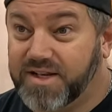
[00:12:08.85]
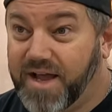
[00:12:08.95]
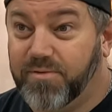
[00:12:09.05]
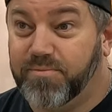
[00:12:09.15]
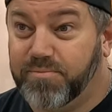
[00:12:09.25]

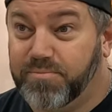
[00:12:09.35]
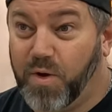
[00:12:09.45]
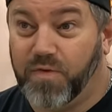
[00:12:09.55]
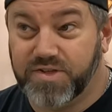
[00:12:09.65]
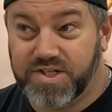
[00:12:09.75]
I
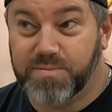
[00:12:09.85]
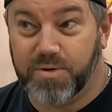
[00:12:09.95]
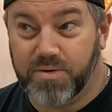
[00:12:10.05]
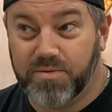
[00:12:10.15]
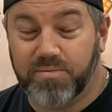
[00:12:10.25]
bought the
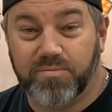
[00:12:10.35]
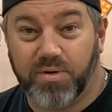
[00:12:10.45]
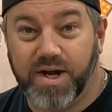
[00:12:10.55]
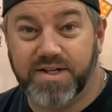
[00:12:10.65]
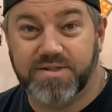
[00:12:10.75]
cheaper
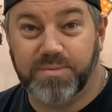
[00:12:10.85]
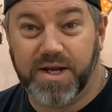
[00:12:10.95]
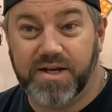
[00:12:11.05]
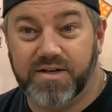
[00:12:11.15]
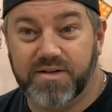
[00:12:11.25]
brands of
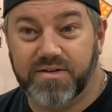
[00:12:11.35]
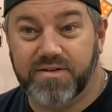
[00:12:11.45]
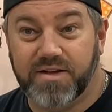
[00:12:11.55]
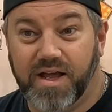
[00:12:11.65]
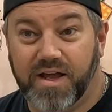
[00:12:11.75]
paint,
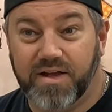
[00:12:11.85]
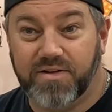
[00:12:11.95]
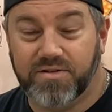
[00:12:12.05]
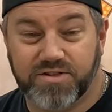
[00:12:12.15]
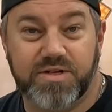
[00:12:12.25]

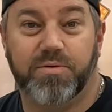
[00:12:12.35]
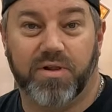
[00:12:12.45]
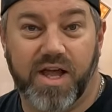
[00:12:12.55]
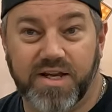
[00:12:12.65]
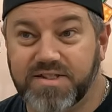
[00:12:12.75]
the cheaper
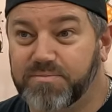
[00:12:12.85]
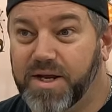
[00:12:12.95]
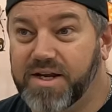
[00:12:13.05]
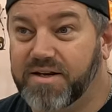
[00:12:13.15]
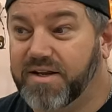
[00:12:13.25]
lines of
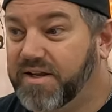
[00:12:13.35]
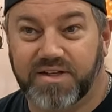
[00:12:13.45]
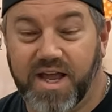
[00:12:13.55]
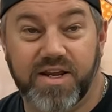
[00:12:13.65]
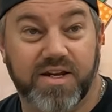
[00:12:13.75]
paint.
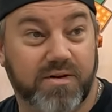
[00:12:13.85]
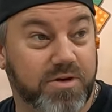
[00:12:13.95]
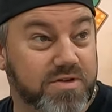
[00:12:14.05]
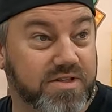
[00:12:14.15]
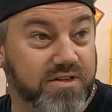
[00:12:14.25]
I ended up
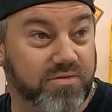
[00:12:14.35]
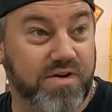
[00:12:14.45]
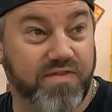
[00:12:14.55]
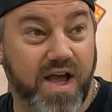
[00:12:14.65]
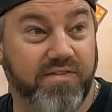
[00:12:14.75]
using
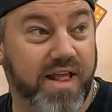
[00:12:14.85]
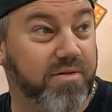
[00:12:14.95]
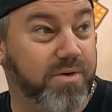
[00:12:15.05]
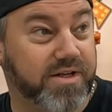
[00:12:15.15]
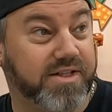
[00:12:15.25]
3
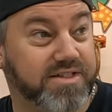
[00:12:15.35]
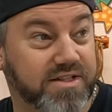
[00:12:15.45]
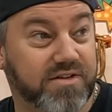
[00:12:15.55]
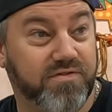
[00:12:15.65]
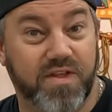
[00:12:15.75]
5-gallon buckets
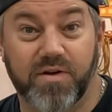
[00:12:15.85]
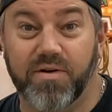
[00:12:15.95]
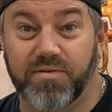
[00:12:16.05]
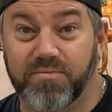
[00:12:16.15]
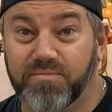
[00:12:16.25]
of
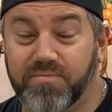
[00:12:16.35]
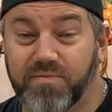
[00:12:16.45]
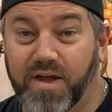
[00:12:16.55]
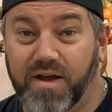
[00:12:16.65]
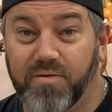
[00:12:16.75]
the
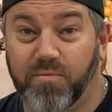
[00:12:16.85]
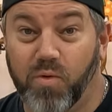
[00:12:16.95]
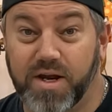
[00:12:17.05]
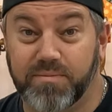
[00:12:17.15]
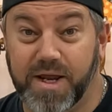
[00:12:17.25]

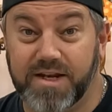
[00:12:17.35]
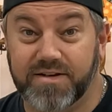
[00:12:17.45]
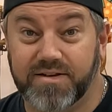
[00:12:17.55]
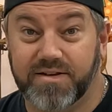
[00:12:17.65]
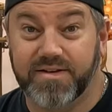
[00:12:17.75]
white paint
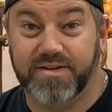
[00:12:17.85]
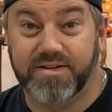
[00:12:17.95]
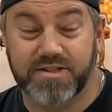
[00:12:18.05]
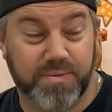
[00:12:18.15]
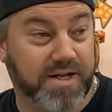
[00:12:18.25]

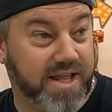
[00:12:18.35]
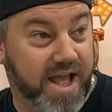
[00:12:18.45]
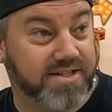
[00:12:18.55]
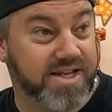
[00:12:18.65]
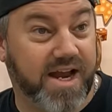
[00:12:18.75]
to paint the
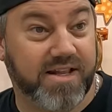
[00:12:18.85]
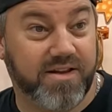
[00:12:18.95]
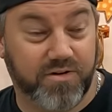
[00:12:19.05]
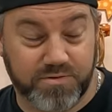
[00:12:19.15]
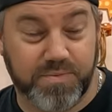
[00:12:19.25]
outside,
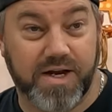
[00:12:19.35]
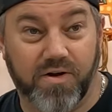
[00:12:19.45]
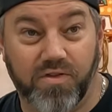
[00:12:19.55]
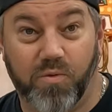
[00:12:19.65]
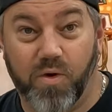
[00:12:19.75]
or paint
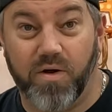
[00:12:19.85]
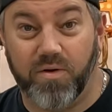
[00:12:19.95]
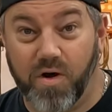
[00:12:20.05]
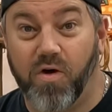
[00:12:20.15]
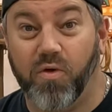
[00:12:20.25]
all
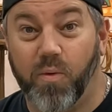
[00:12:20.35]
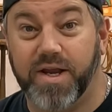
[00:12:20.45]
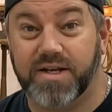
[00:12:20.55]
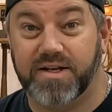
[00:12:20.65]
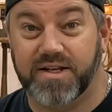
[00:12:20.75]
the
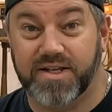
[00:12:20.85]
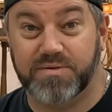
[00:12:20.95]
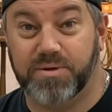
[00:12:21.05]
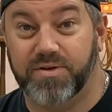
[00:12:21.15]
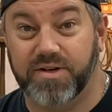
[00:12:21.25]
white in this
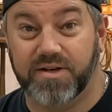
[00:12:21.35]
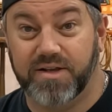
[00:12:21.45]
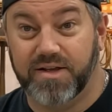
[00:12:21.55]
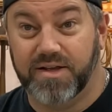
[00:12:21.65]
building.